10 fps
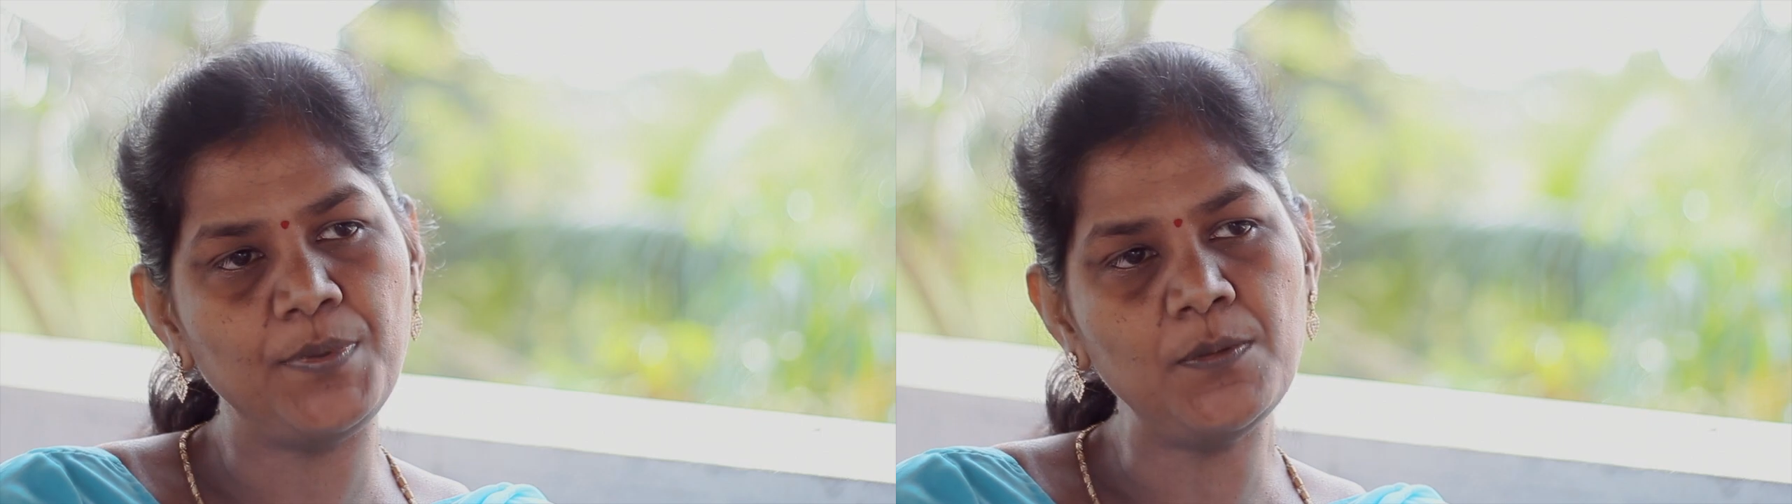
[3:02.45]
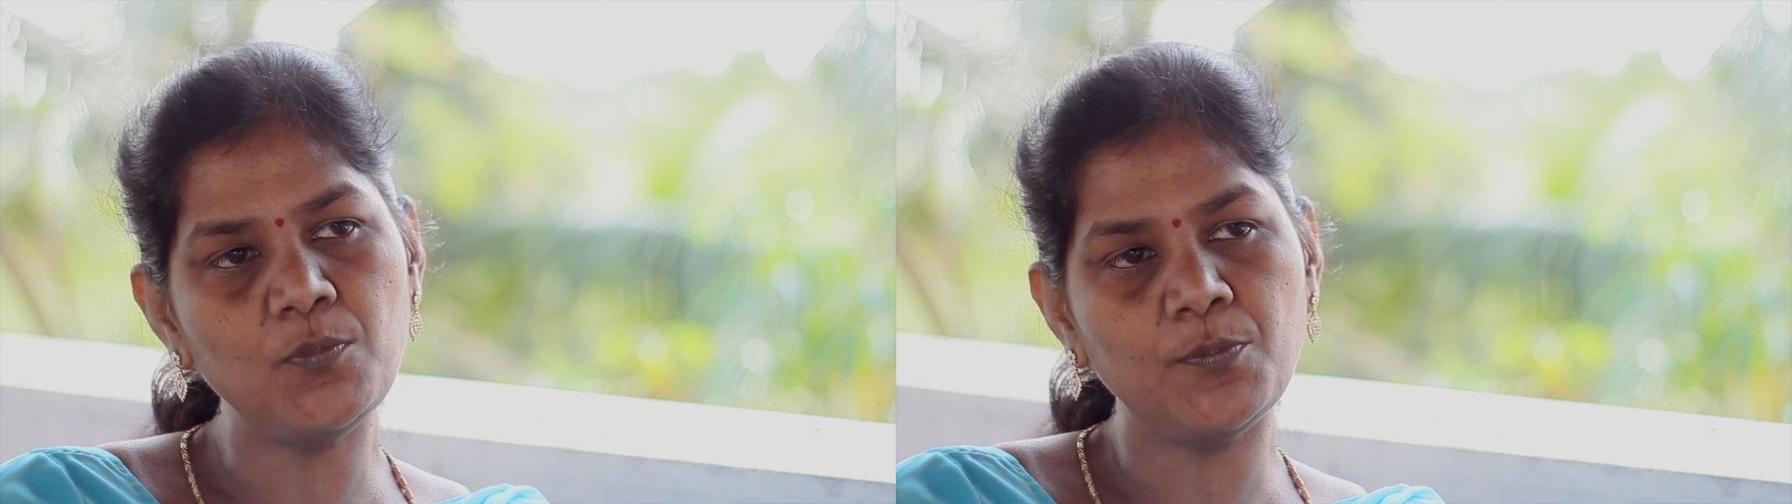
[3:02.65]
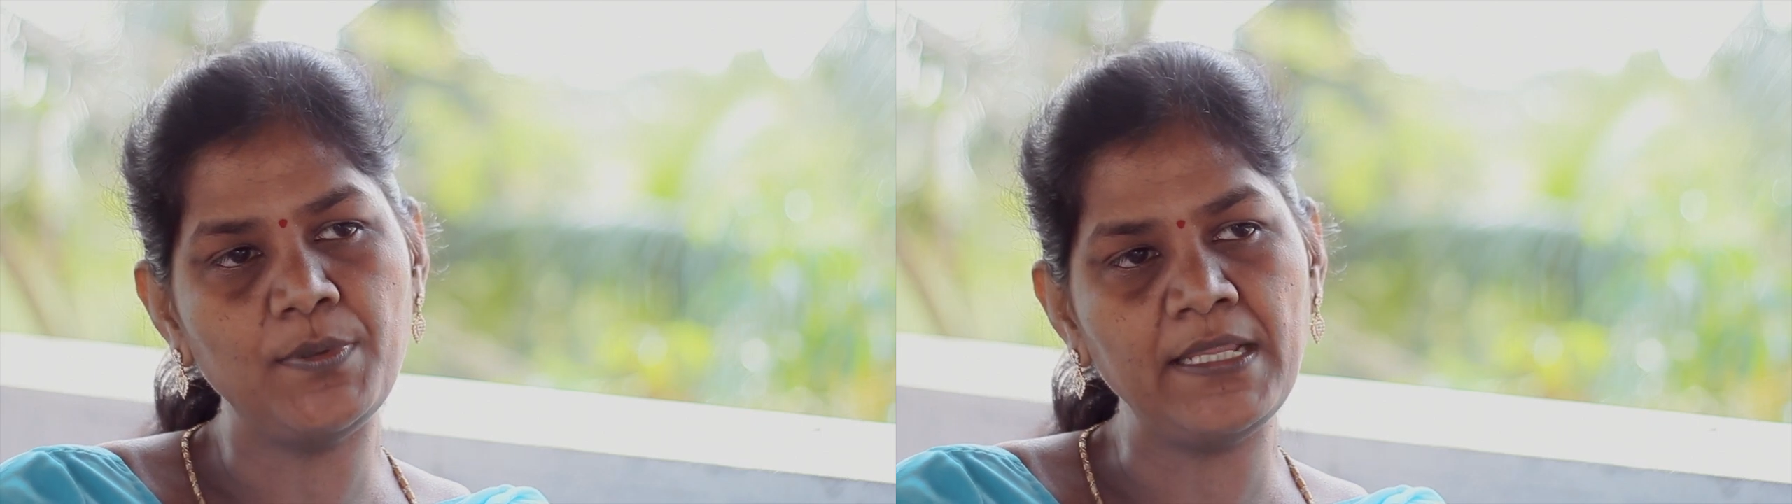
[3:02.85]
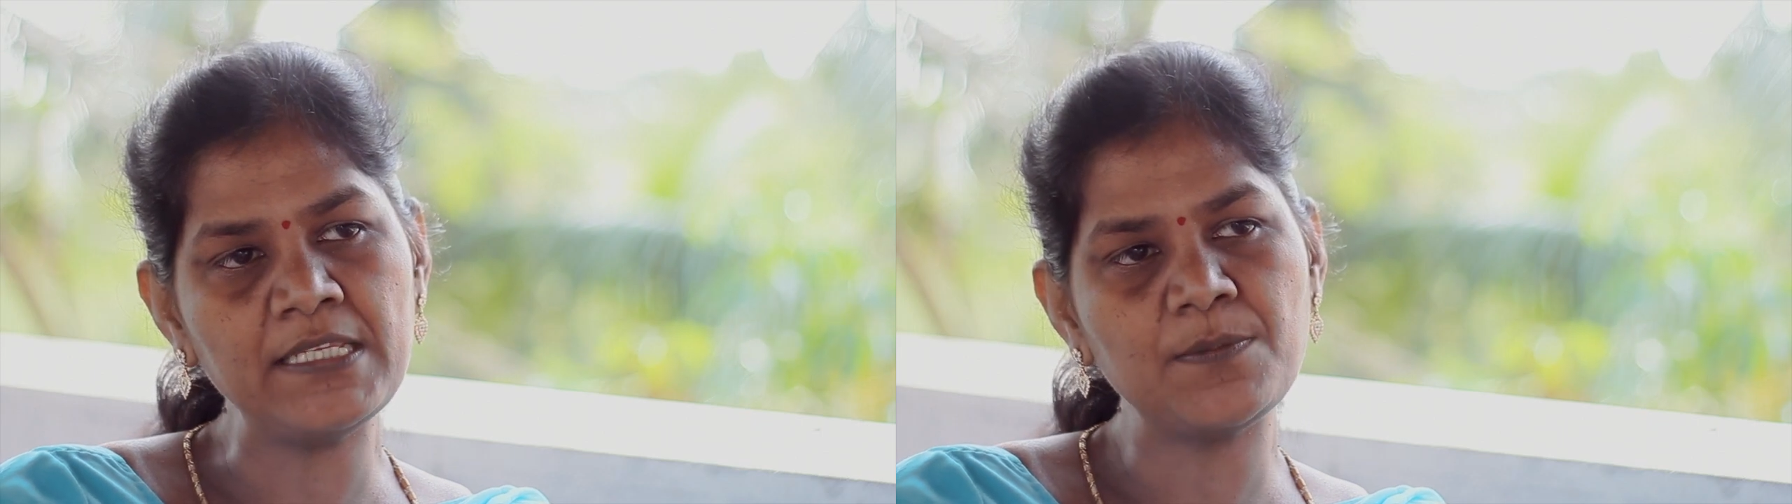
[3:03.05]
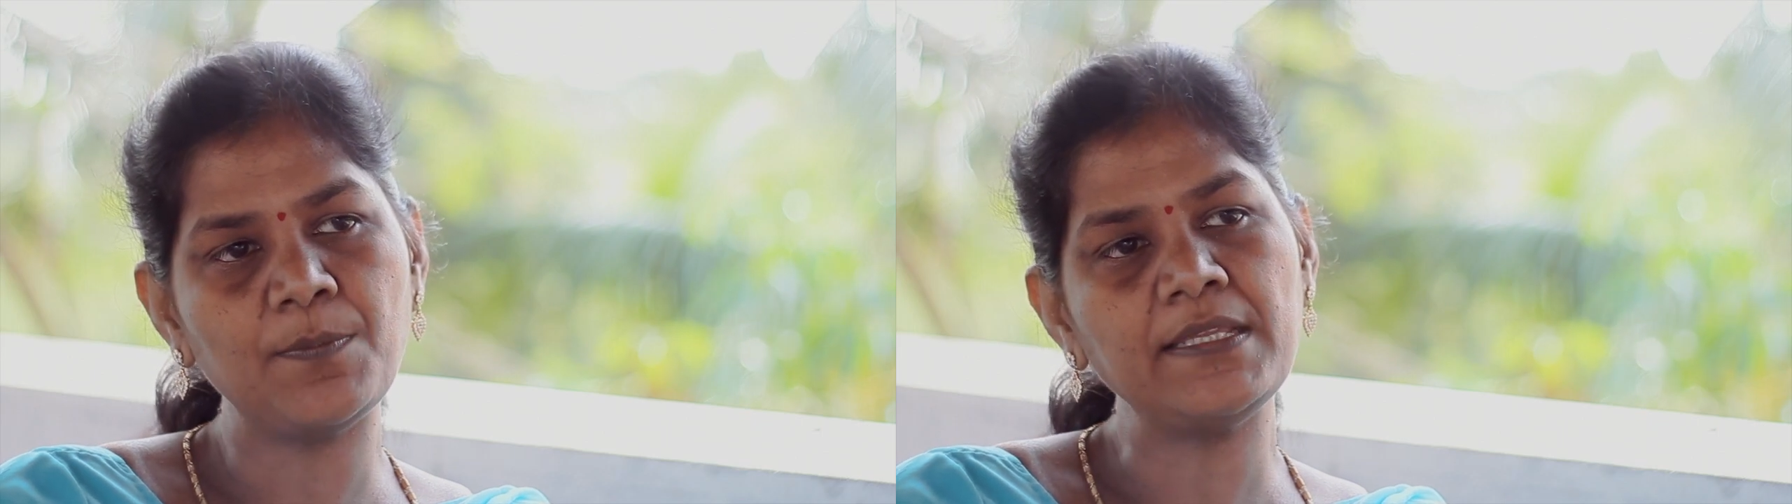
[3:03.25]
be
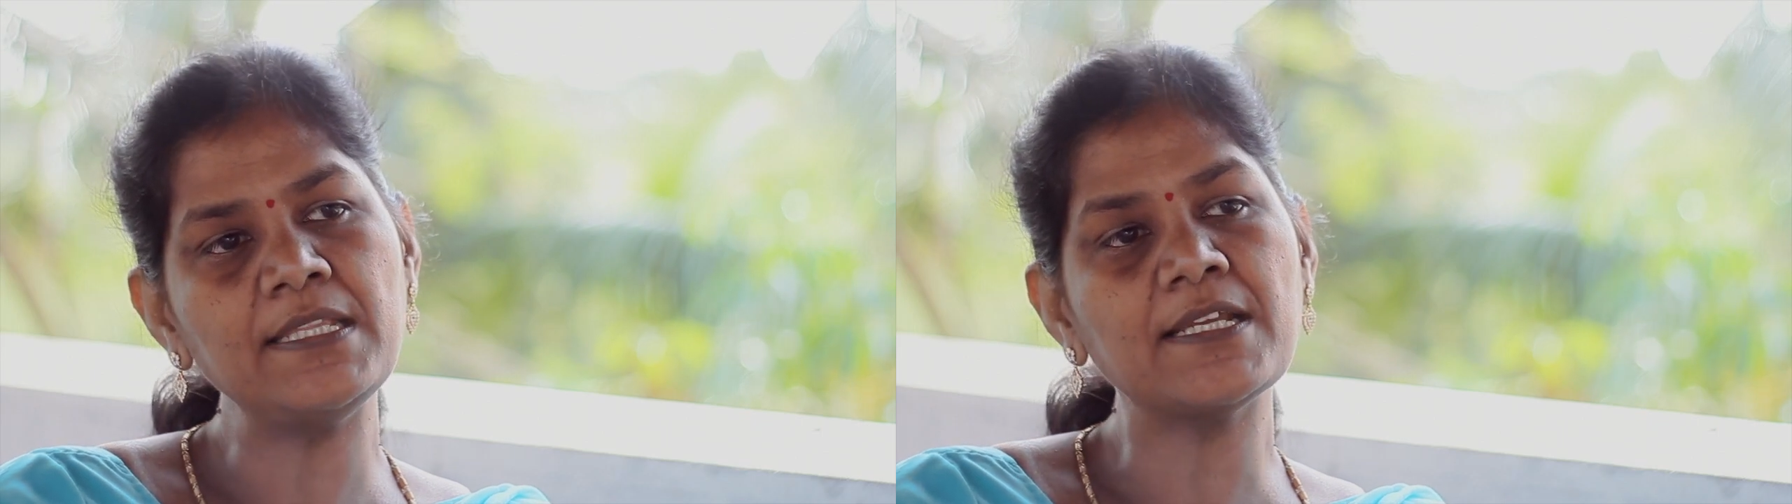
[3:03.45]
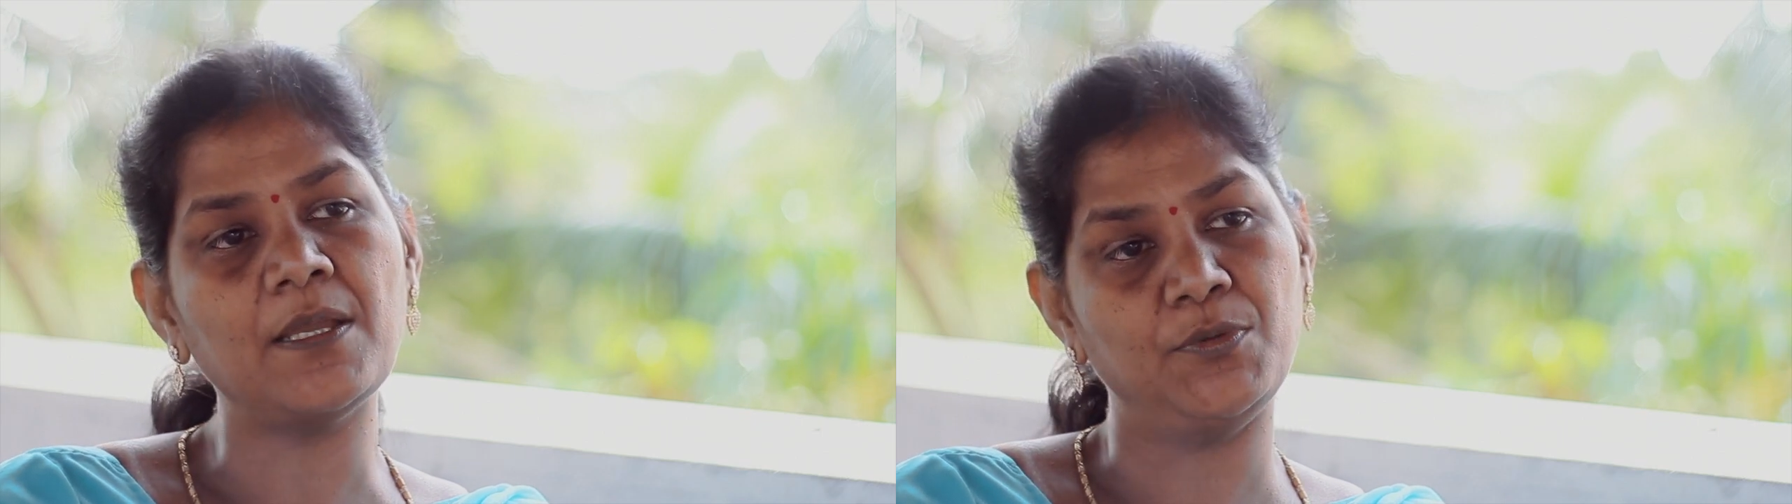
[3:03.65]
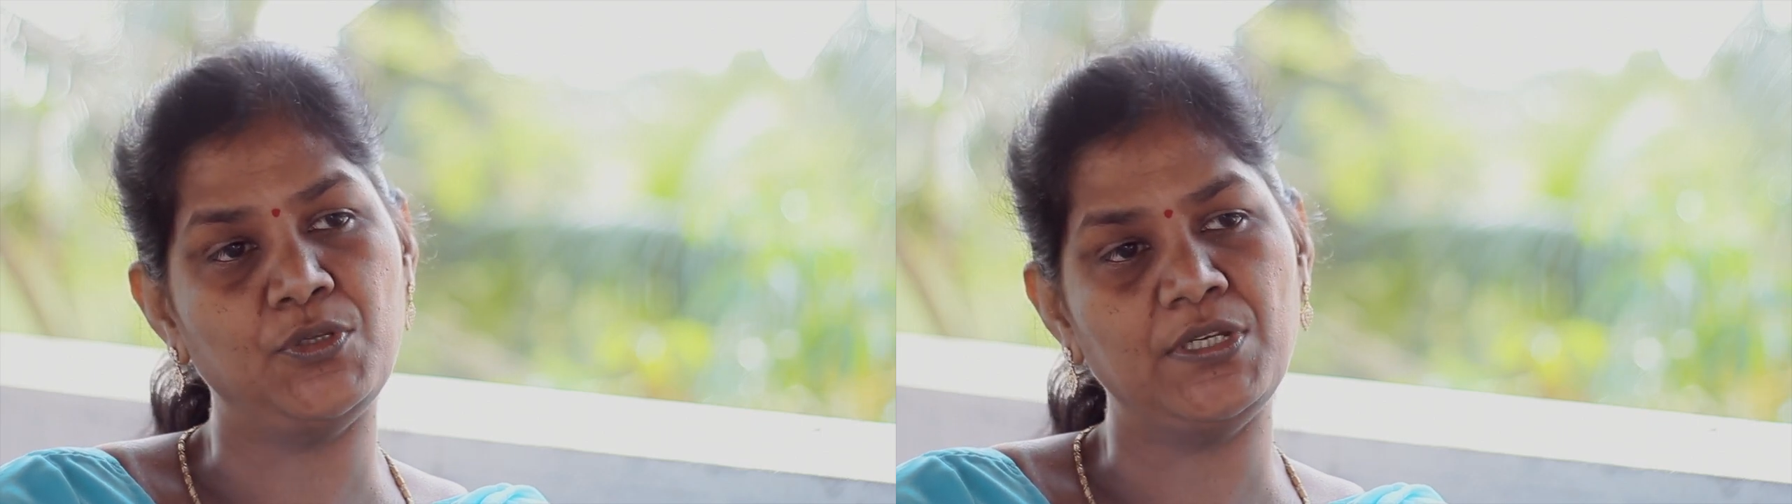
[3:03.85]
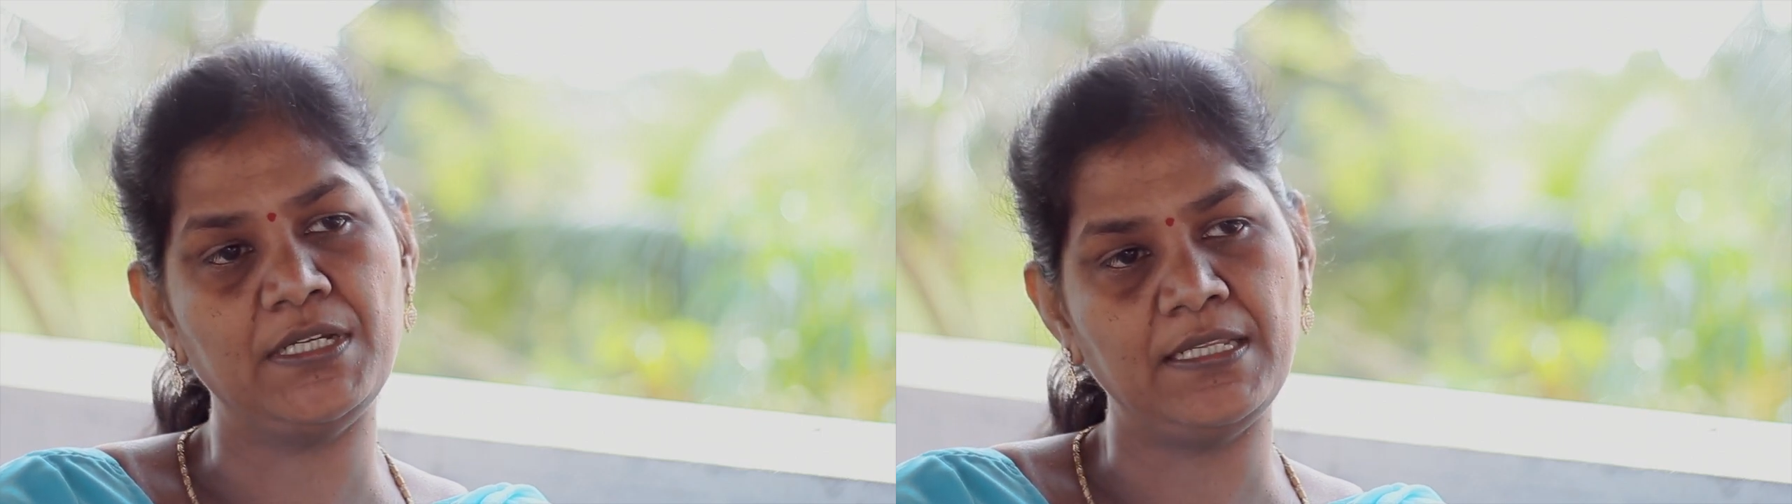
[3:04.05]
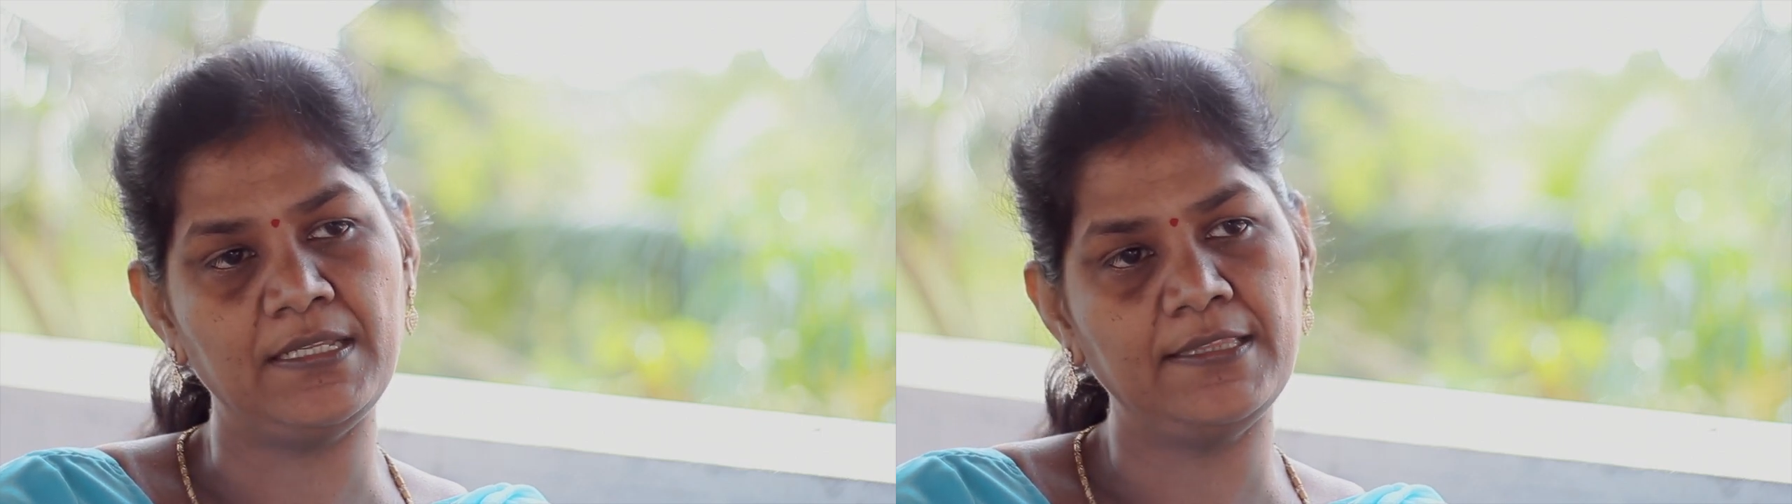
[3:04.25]
mobilized by the
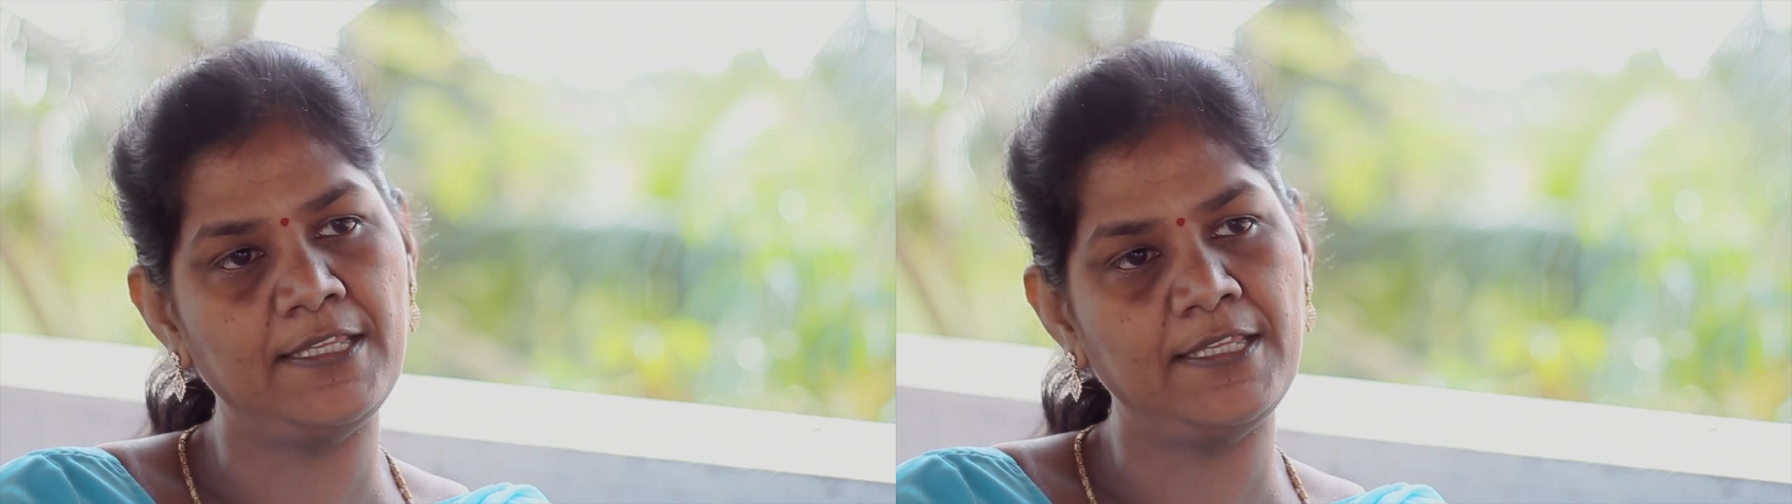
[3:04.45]
community,